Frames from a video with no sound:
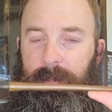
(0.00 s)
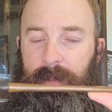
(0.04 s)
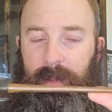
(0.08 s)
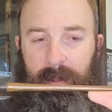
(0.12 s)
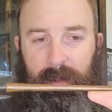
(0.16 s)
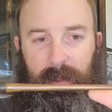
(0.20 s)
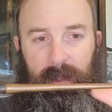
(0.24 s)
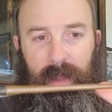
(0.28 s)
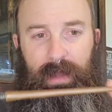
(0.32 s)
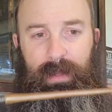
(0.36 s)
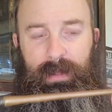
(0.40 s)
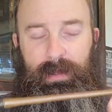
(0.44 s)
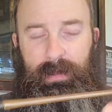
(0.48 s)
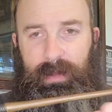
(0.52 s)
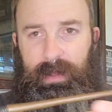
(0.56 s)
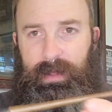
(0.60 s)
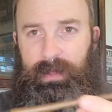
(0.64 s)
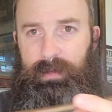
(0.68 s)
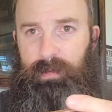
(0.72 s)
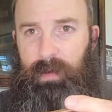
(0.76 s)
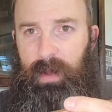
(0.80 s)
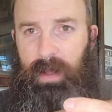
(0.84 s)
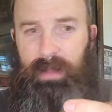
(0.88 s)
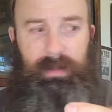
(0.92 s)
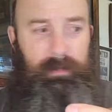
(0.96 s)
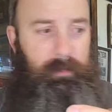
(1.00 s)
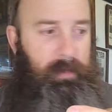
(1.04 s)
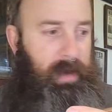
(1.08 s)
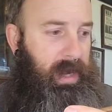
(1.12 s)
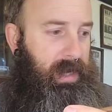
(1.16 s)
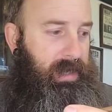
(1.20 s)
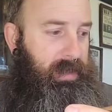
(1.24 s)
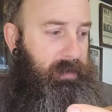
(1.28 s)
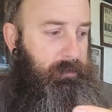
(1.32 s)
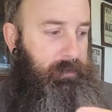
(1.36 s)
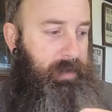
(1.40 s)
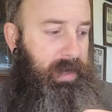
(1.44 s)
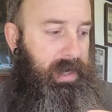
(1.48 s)
Okay, so this wand's about
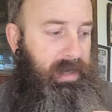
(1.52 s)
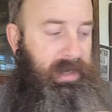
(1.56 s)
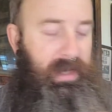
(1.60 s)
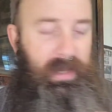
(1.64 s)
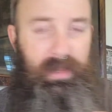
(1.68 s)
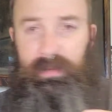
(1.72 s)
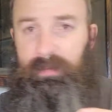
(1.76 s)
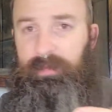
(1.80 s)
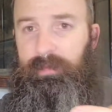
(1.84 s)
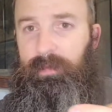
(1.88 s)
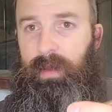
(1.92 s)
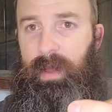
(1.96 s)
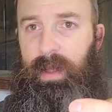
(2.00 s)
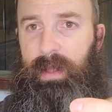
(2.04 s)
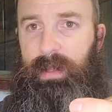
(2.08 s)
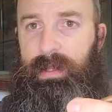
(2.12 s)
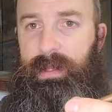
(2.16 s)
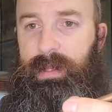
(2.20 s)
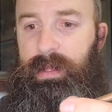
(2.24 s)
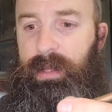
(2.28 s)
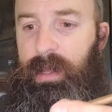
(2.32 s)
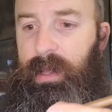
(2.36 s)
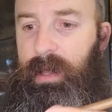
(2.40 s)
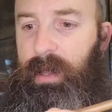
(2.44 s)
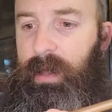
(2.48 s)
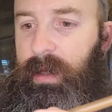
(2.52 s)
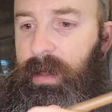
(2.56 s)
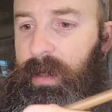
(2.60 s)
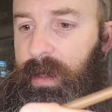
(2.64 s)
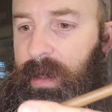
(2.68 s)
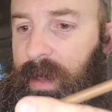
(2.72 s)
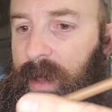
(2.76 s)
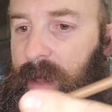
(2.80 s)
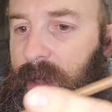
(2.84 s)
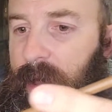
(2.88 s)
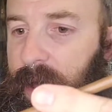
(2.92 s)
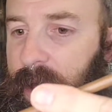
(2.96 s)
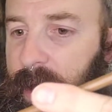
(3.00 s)
as bendy as Fred's.
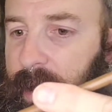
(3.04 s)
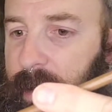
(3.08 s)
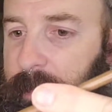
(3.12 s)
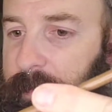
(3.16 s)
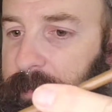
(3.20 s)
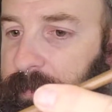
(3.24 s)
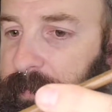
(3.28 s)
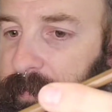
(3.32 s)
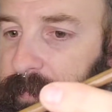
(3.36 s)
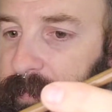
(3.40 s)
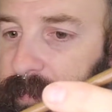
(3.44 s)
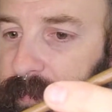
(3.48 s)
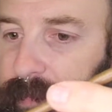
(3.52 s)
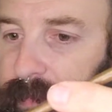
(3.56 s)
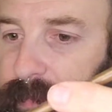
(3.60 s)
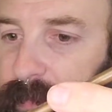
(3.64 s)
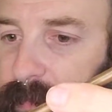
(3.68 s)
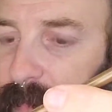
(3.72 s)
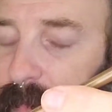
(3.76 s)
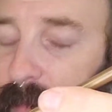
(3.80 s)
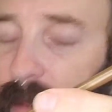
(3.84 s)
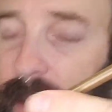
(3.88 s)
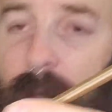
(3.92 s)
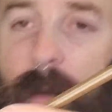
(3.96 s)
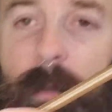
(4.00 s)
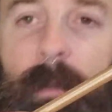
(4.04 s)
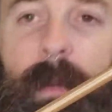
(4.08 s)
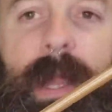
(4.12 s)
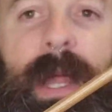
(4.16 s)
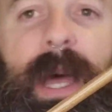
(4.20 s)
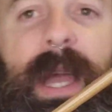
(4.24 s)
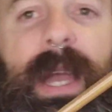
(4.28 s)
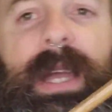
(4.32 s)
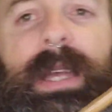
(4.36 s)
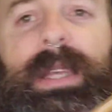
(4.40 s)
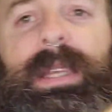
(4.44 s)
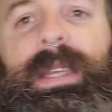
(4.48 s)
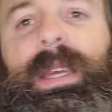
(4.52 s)
But
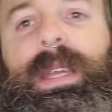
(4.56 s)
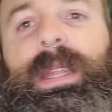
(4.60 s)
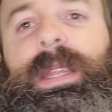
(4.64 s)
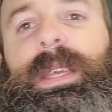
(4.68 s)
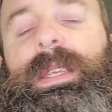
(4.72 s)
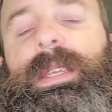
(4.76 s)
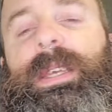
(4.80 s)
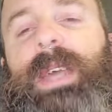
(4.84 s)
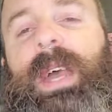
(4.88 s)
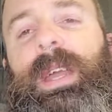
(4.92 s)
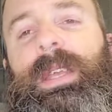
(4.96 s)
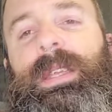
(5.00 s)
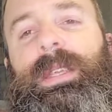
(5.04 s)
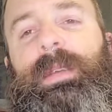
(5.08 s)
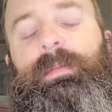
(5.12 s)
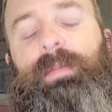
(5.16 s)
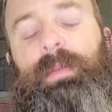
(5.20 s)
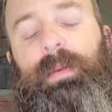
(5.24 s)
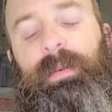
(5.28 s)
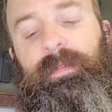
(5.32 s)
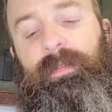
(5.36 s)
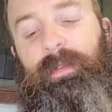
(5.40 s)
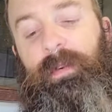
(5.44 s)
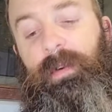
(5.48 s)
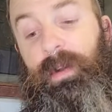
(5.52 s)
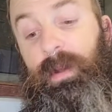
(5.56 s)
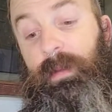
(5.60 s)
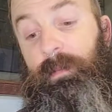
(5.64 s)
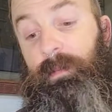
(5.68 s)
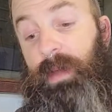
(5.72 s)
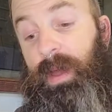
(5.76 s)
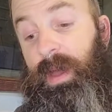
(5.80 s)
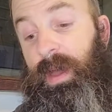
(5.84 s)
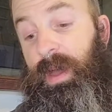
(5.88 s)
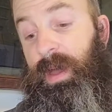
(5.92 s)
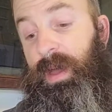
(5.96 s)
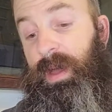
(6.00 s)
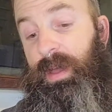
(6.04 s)
like I said, these guys have
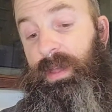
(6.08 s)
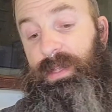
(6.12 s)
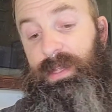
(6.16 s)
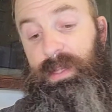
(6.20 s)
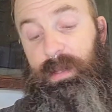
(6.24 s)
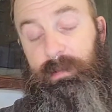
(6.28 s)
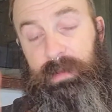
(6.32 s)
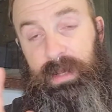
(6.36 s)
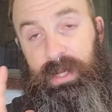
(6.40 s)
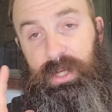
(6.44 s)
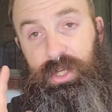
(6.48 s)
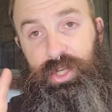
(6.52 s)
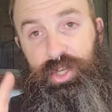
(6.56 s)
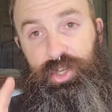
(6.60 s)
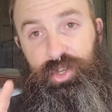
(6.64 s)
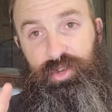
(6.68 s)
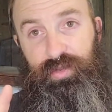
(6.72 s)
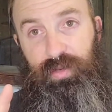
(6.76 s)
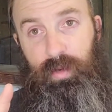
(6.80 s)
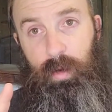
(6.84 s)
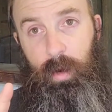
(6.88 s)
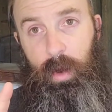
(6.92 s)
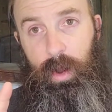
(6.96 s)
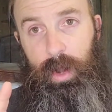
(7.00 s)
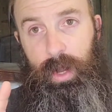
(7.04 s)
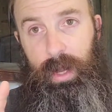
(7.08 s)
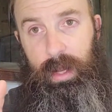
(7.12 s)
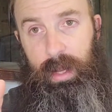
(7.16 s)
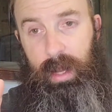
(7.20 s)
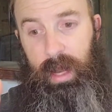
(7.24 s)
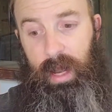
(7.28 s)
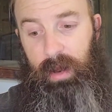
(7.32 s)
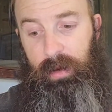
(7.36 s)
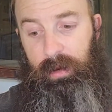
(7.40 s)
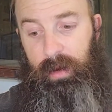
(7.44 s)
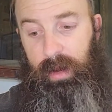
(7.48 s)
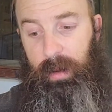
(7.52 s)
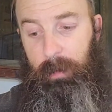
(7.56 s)
performed some
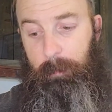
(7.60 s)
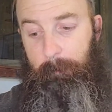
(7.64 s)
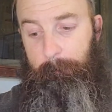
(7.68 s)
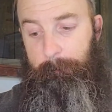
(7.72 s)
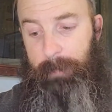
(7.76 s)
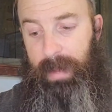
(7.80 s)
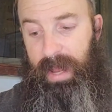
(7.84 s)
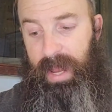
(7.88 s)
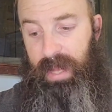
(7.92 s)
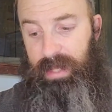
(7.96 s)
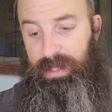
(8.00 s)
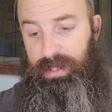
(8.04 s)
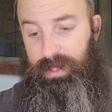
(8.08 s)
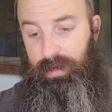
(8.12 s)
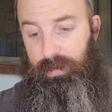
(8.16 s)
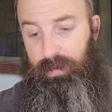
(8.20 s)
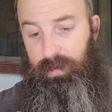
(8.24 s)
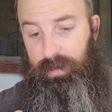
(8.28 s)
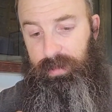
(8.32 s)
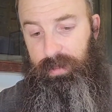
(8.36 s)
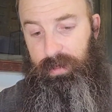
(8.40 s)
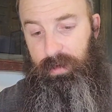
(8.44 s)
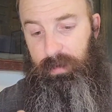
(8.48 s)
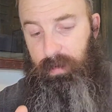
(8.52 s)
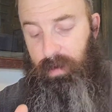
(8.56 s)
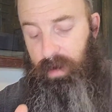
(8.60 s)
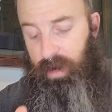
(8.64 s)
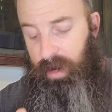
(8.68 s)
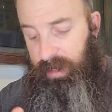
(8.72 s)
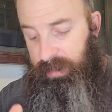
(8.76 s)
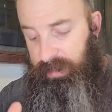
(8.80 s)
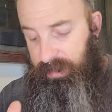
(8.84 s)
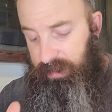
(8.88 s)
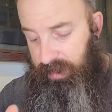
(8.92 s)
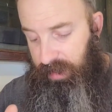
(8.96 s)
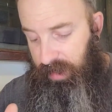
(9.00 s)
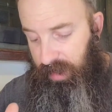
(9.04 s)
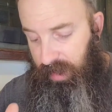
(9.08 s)
extraordinary magic with their
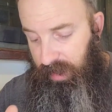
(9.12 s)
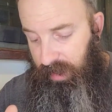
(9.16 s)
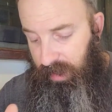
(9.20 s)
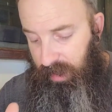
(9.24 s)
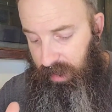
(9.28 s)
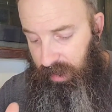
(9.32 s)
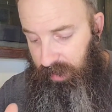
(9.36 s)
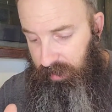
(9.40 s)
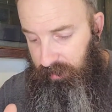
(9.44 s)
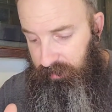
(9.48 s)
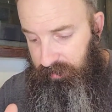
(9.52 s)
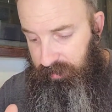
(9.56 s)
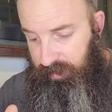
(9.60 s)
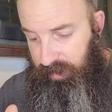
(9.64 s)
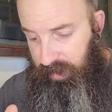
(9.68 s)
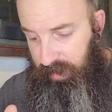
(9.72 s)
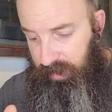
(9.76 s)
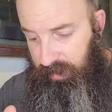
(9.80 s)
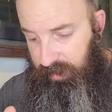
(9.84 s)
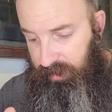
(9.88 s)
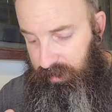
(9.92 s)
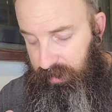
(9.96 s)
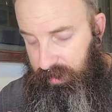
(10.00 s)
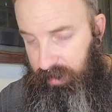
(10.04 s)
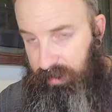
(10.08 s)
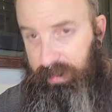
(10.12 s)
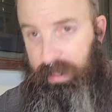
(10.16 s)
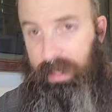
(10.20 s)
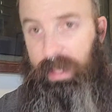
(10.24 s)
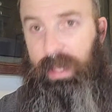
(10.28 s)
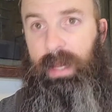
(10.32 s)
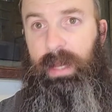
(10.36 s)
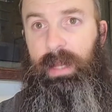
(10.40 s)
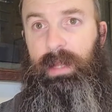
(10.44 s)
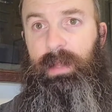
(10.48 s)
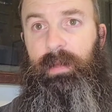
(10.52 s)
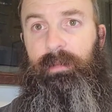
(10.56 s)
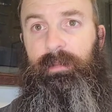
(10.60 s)
wands. And I don't think that they
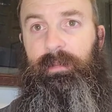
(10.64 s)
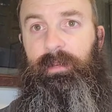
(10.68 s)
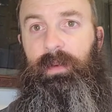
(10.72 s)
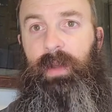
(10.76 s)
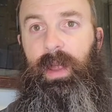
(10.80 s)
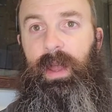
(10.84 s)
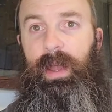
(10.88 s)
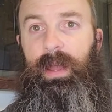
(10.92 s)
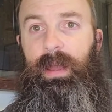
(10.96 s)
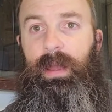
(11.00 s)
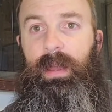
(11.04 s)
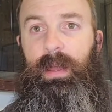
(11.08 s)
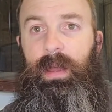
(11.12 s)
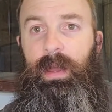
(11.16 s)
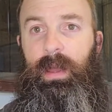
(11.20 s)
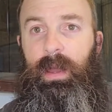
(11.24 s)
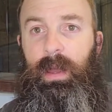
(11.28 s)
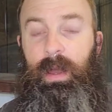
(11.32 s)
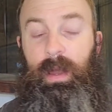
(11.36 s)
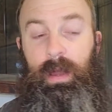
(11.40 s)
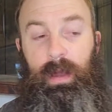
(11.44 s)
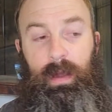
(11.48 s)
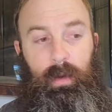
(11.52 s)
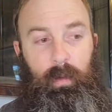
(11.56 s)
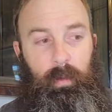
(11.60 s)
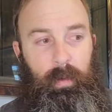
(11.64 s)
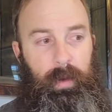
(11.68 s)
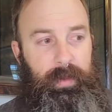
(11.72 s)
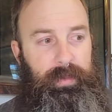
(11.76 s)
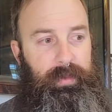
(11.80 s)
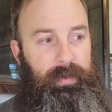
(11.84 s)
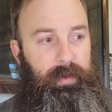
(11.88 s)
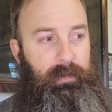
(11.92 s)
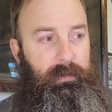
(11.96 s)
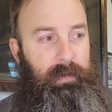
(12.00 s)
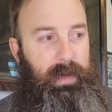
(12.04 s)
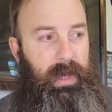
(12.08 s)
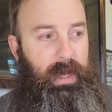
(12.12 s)
get enough credit with
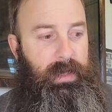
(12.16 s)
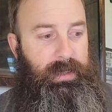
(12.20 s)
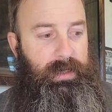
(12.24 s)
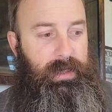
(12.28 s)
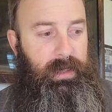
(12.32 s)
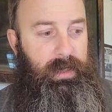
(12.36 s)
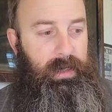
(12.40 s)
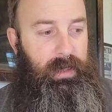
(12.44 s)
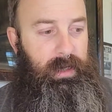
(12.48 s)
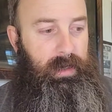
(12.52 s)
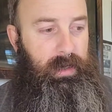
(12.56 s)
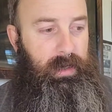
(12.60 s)
their magic.